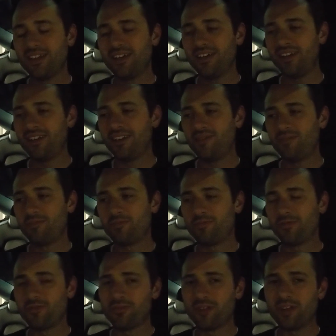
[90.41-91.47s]

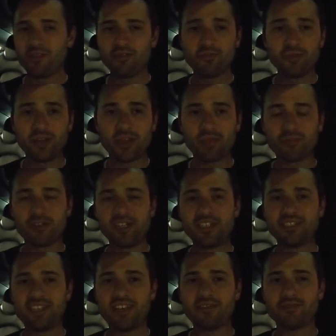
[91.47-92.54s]
From anywhere from like 3
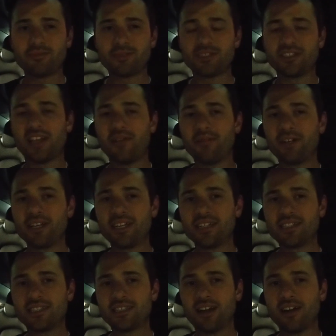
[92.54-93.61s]
to 7% when I
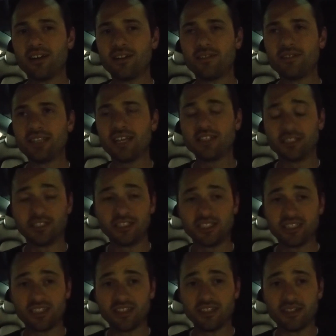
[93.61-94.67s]
get to Tahoe, and that's
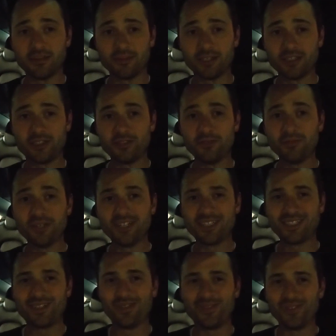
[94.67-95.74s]
just a little bit too
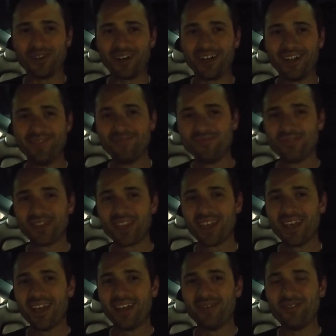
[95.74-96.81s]
much for
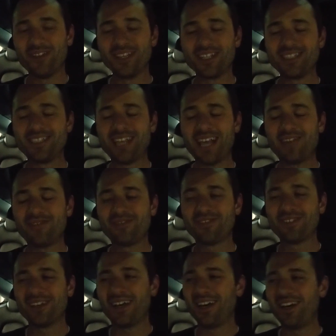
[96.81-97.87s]
feeling safe.
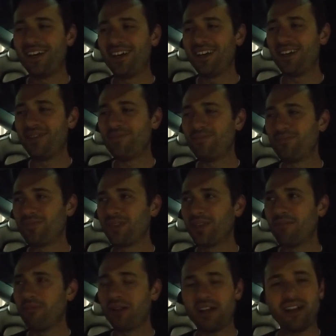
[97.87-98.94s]

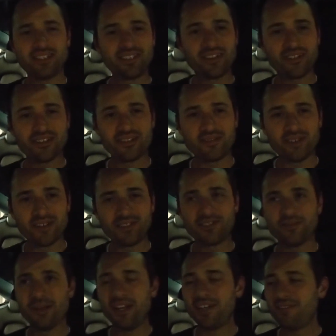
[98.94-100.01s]
But I had to go to the
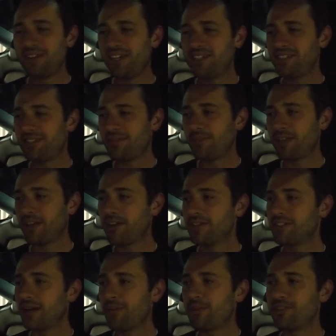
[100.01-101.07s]
restroom anyway, so I'm like,
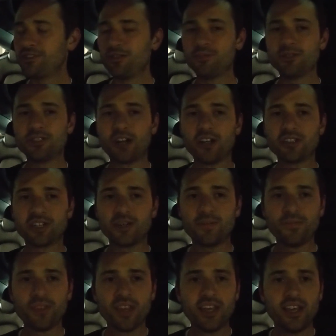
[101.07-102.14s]
I'll stop at the Supercharger.
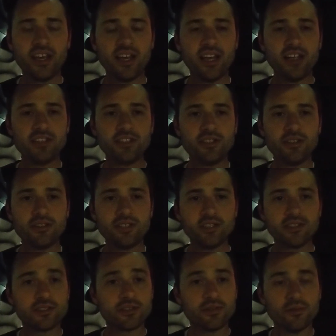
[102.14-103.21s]
And it shows
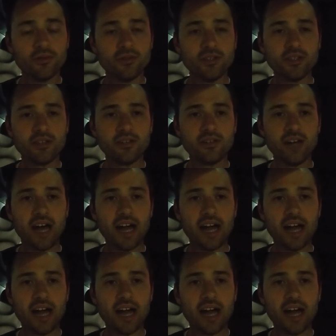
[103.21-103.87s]
this cool little